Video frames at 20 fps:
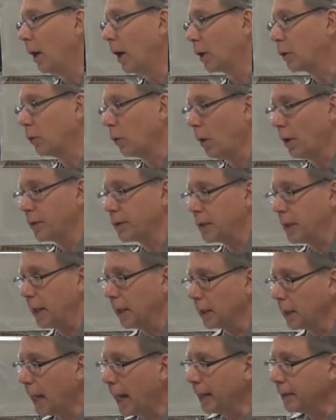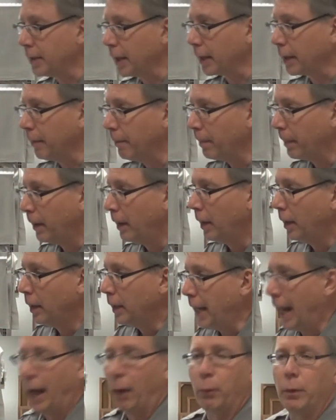across the Atlantic.
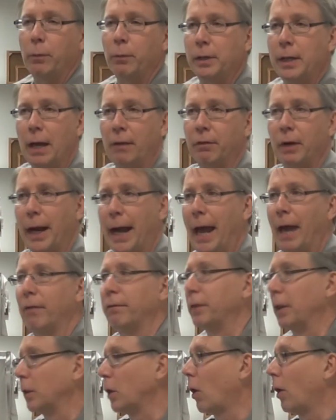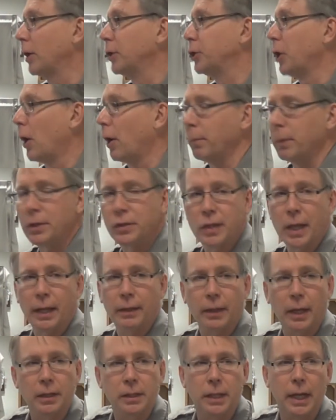Now, we would never have the large armies
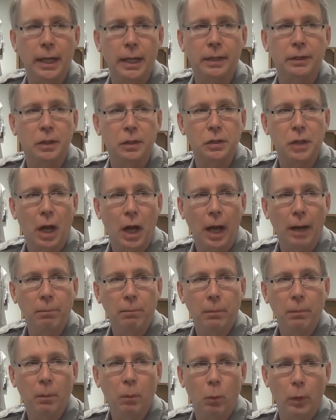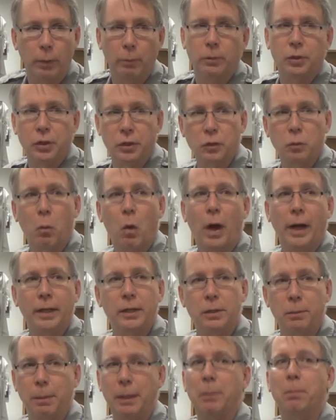that they did at the time. We would just
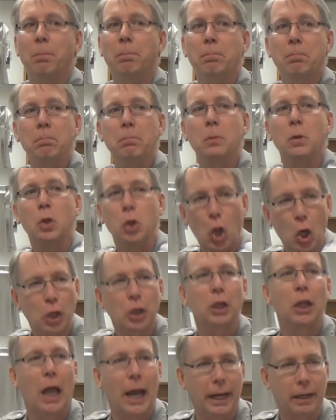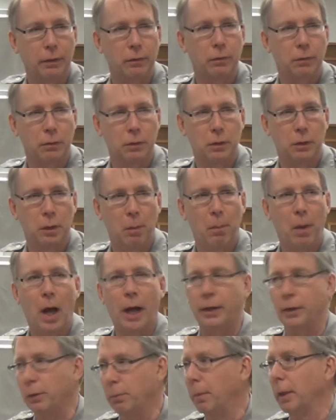want it to look like the
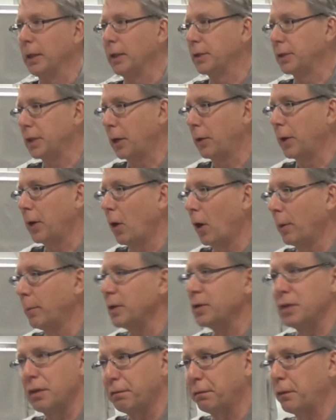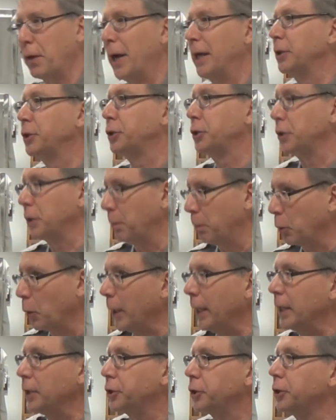modern military armies, the French, the
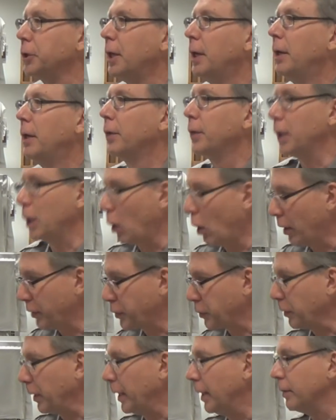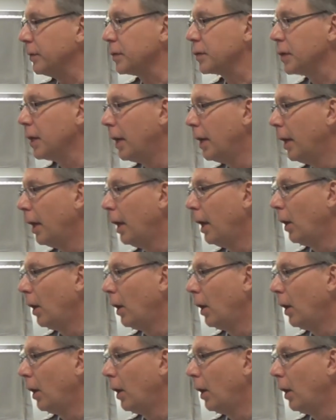British, the Austrians.